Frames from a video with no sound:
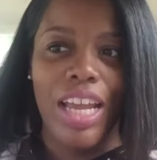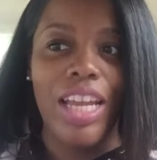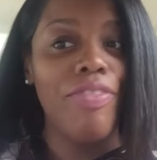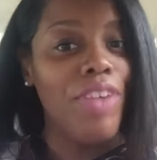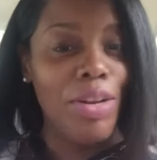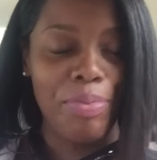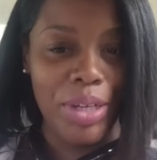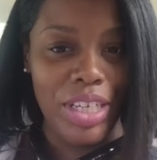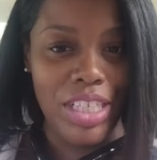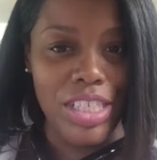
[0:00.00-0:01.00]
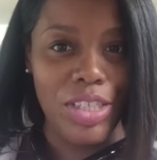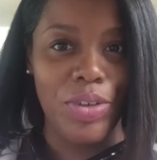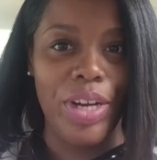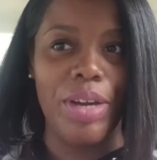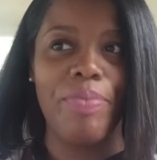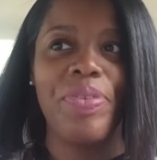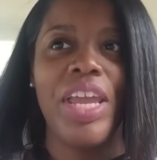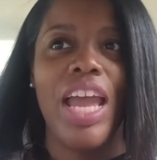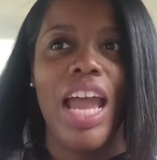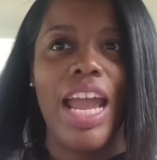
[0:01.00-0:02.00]
and follow me on Instagram.
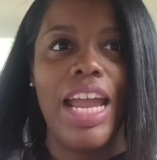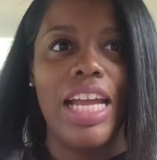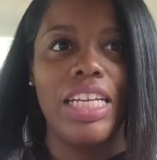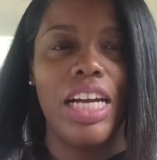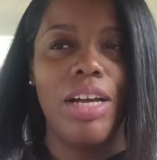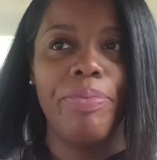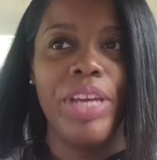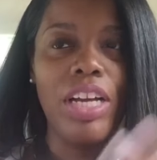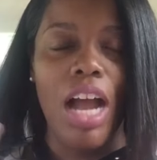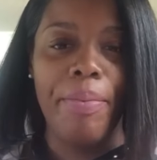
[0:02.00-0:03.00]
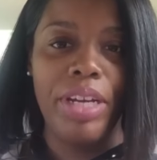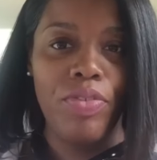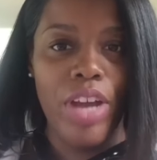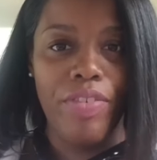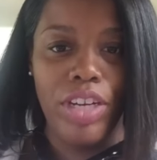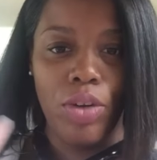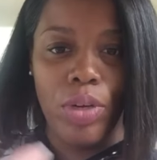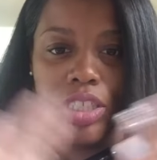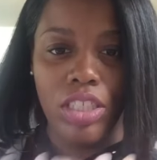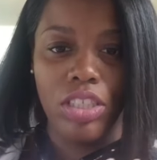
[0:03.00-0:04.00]
And yeah, comment if you have any
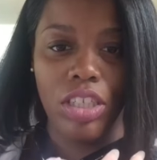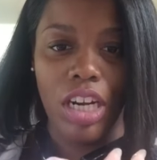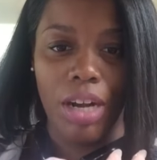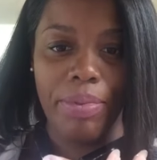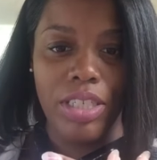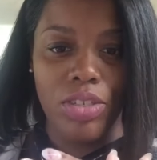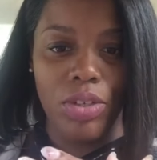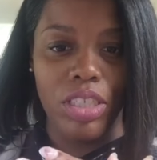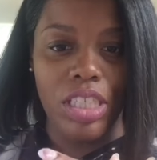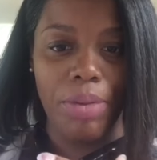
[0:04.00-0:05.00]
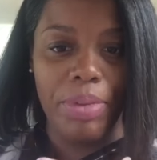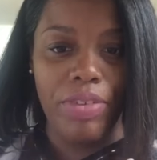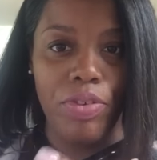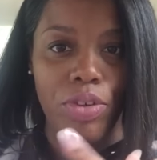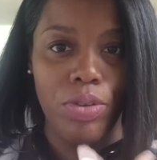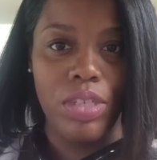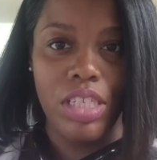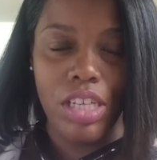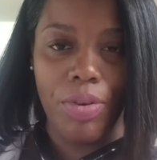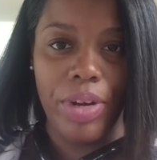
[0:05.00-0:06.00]
questions or comments, or tell me if you use
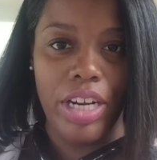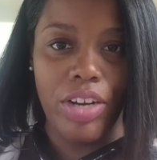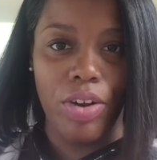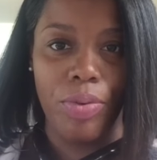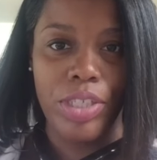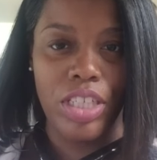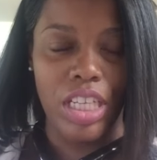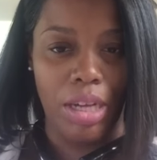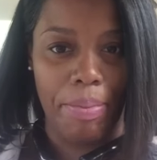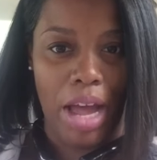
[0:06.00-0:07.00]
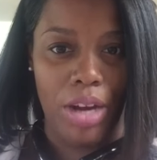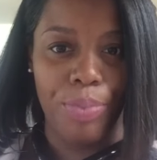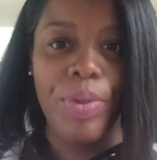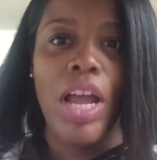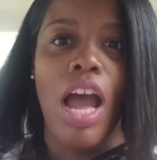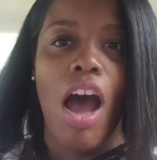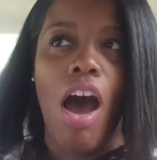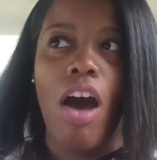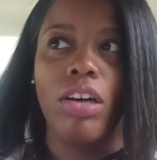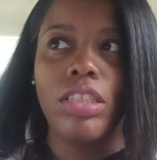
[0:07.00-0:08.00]
these already or what you think about them.
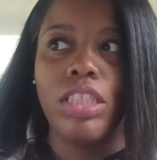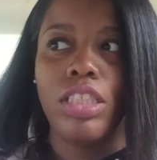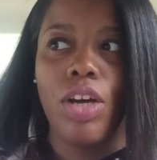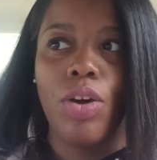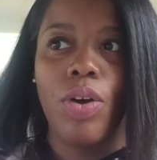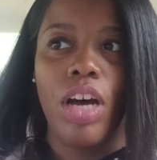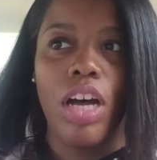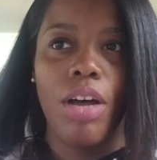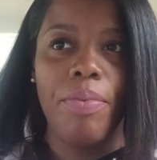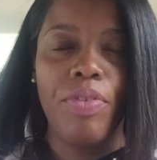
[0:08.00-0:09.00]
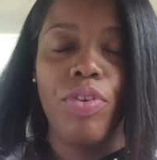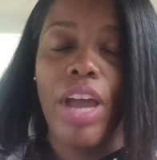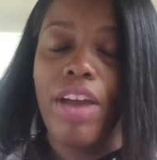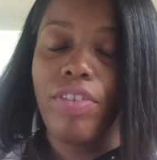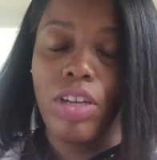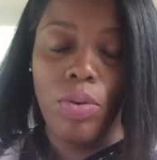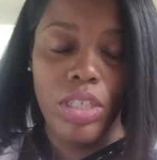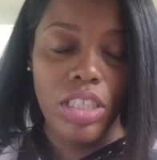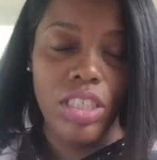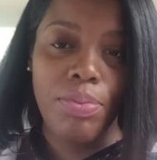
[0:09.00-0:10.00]
Also, if you have any
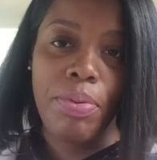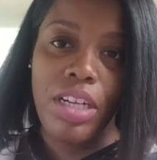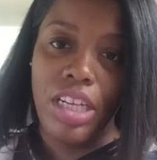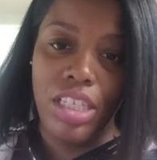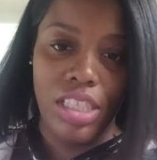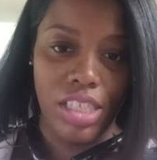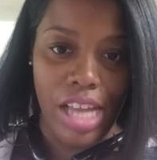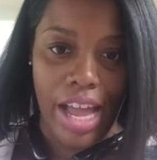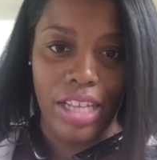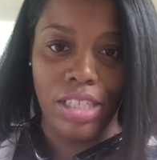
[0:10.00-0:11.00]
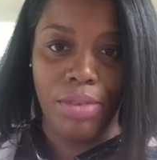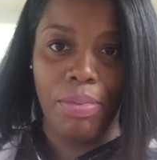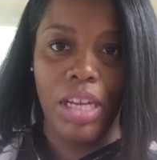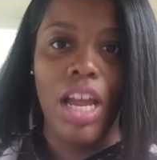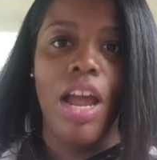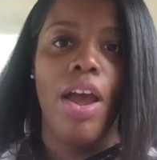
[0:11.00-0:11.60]
questions, please just ask me